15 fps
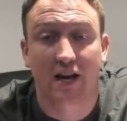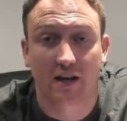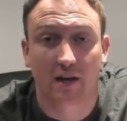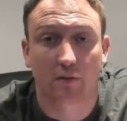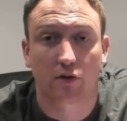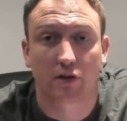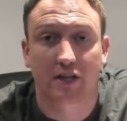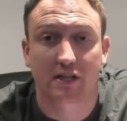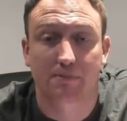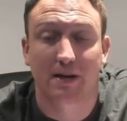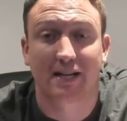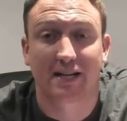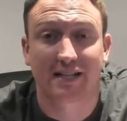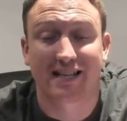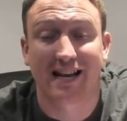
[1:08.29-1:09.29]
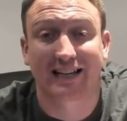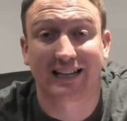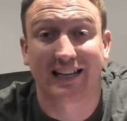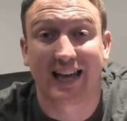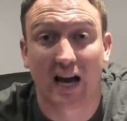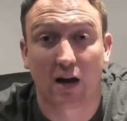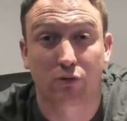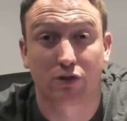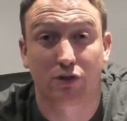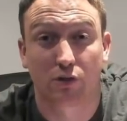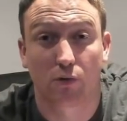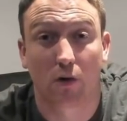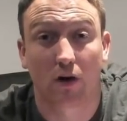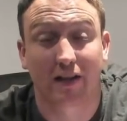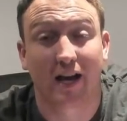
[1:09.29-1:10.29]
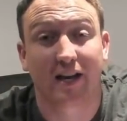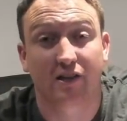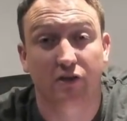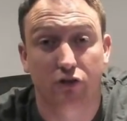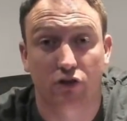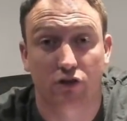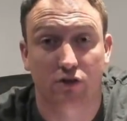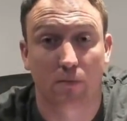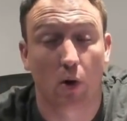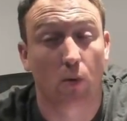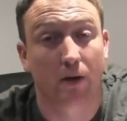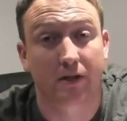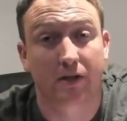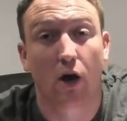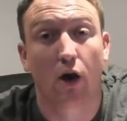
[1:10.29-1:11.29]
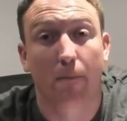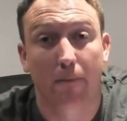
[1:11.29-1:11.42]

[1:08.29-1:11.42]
And I'm going to explain exactly how to do all that in just a moment.